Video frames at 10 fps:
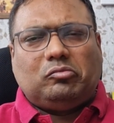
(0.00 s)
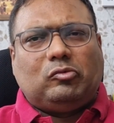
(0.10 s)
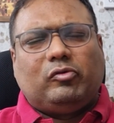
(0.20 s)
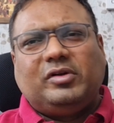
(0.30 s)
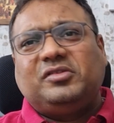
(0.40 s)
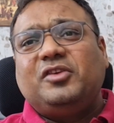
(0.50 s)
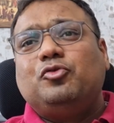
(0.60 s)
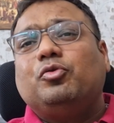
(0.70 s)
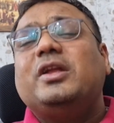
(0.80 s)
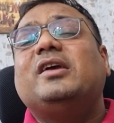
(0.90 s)
What is the
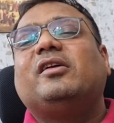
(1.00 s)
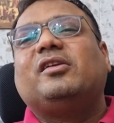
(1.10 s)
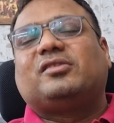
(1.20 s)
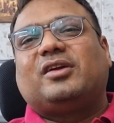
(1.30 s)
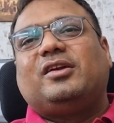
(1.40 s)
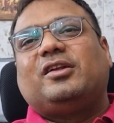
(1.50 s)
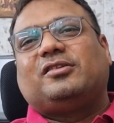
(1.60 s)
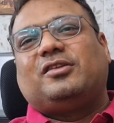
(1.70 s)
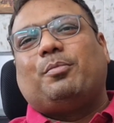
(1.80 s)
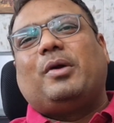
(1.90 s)
unique risk in
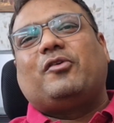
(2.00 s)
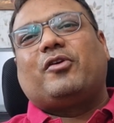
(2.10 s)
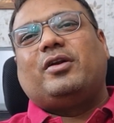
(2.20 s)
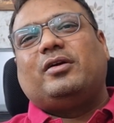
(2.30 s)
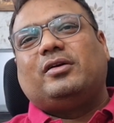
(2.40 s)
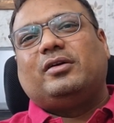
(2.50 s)
this Dabba Trade?